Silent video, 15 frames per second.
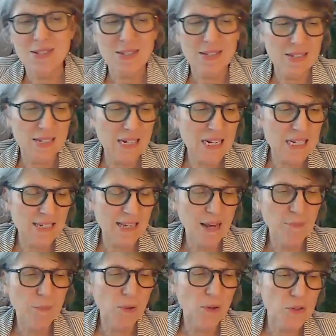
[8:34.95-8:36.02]
this as an
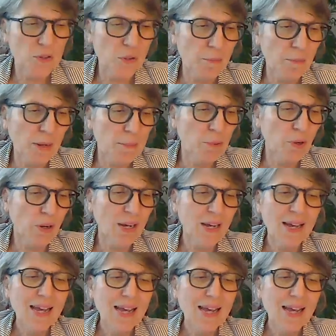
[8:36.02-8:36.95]
example also in my book.